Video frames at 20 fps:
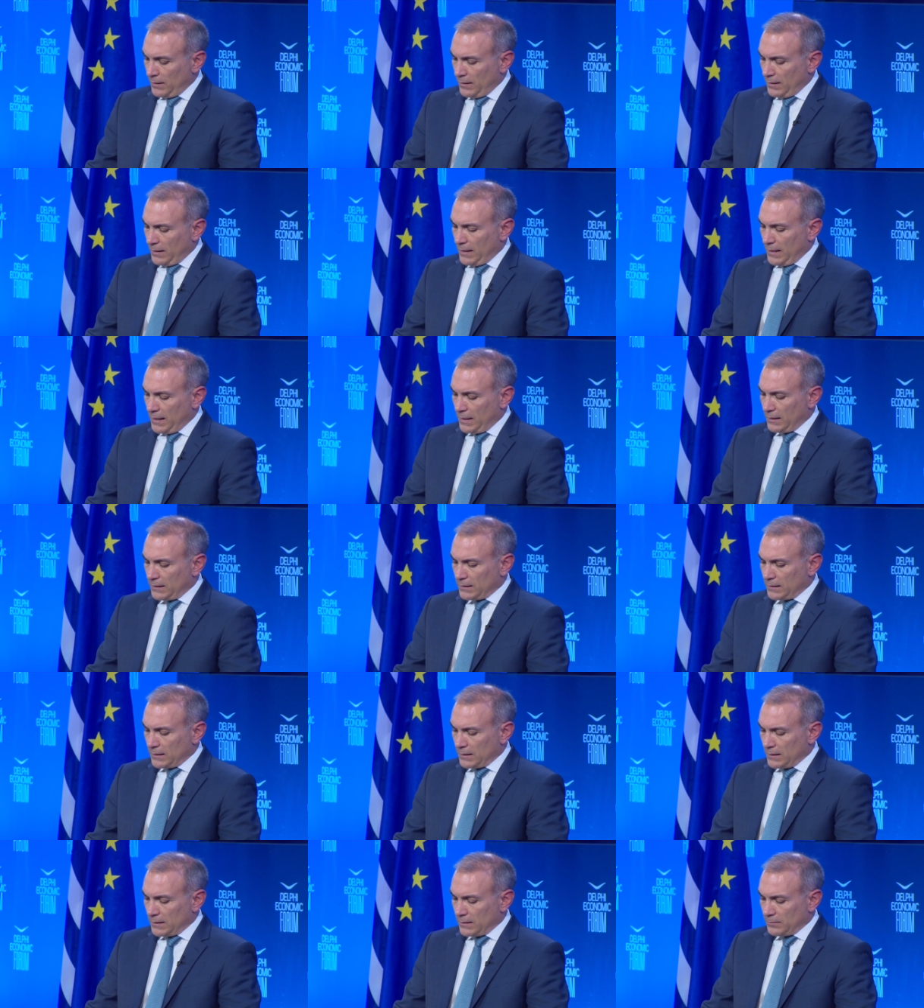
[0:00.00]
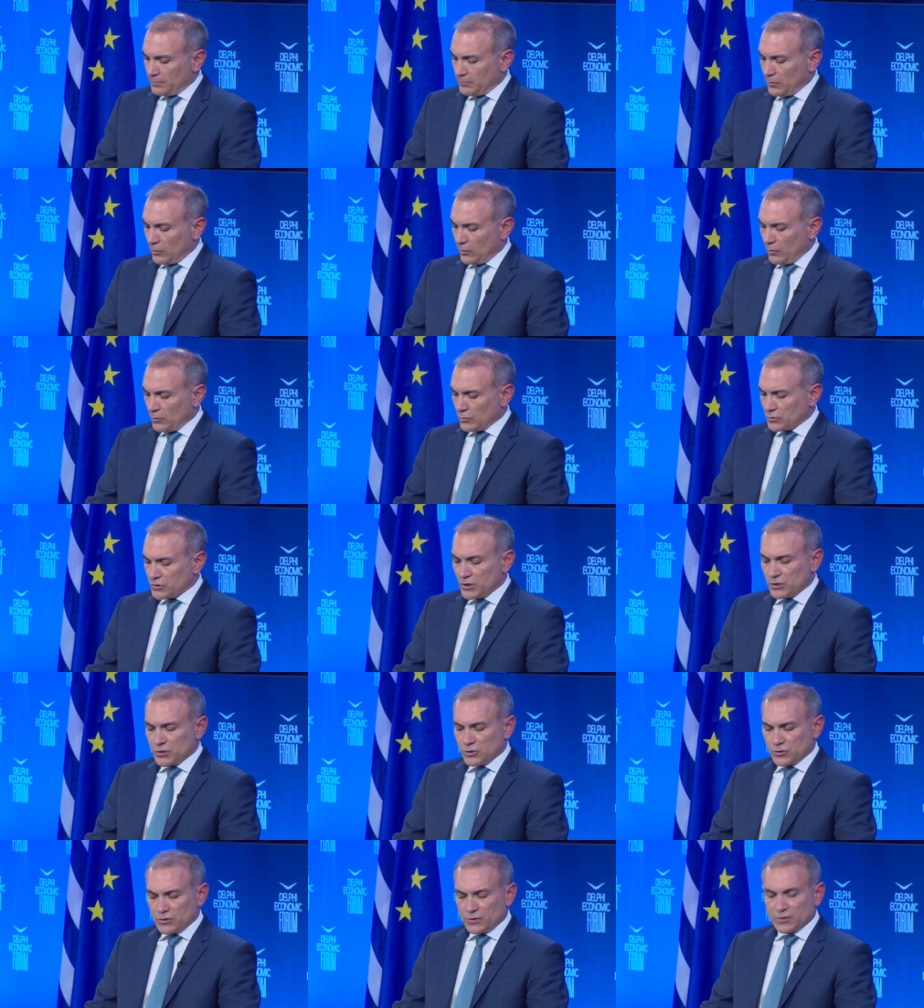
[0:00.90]
and those
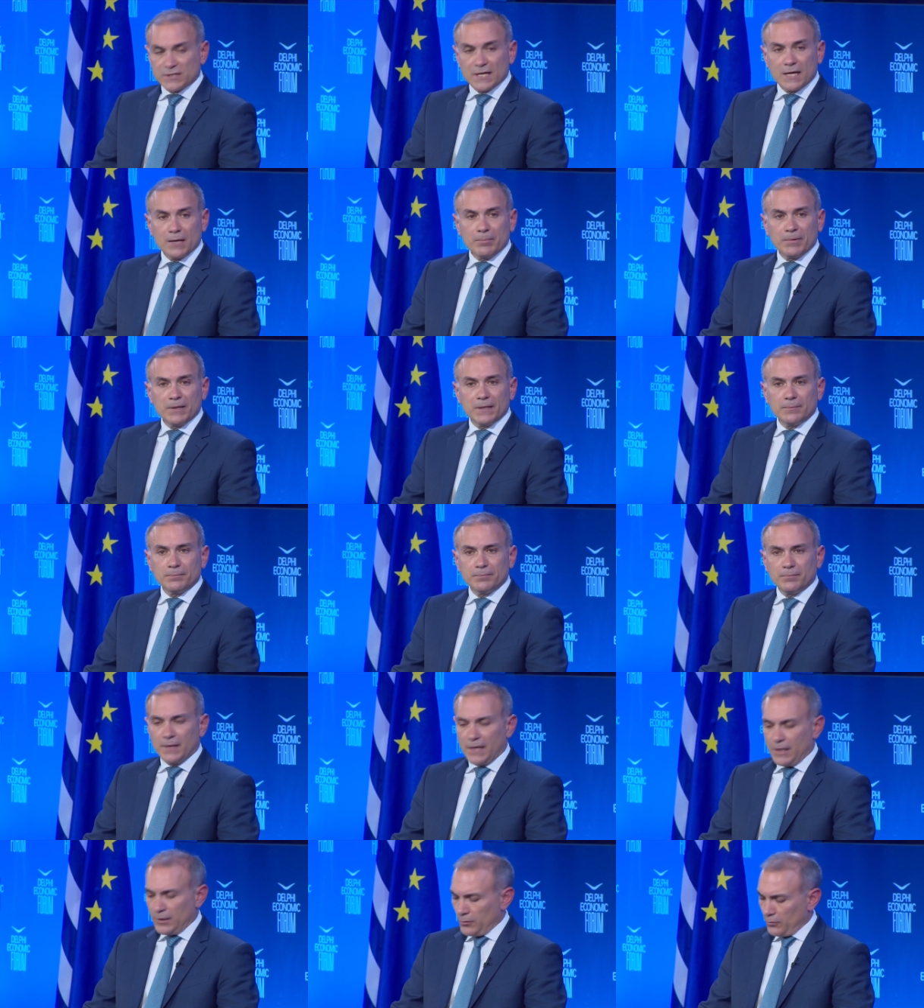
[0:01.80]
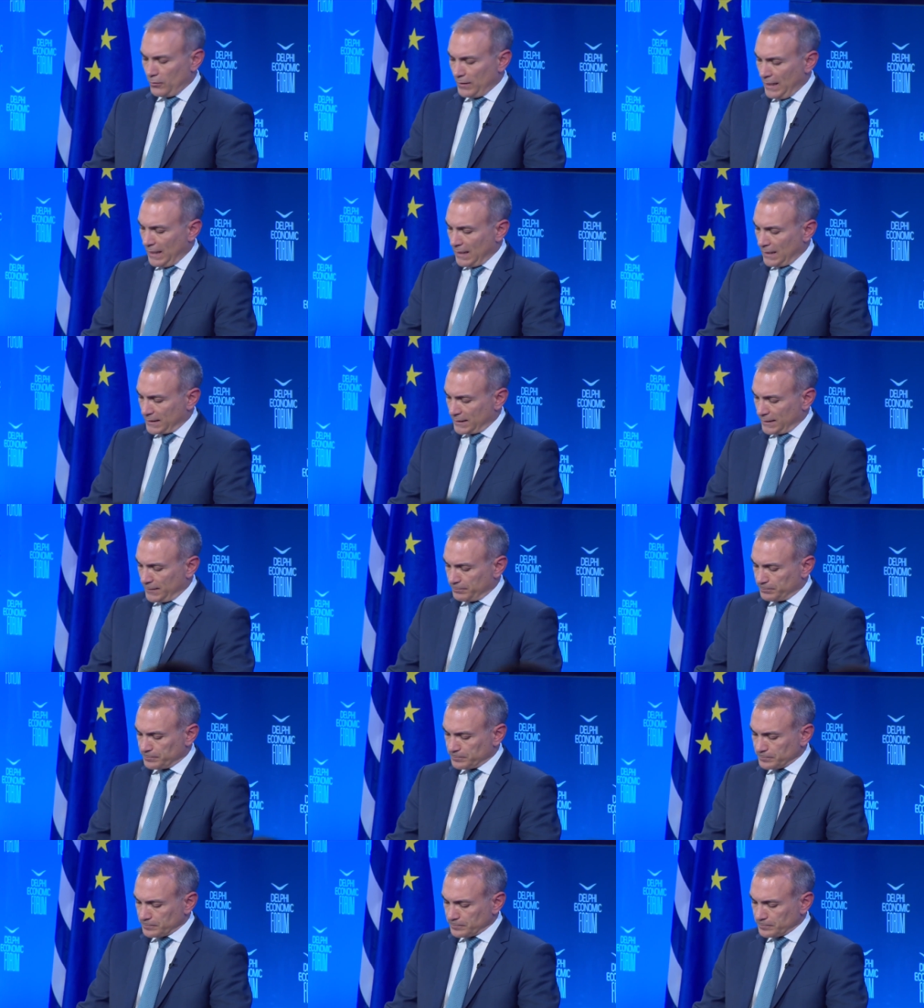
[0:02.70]
issues are shaping a new reality.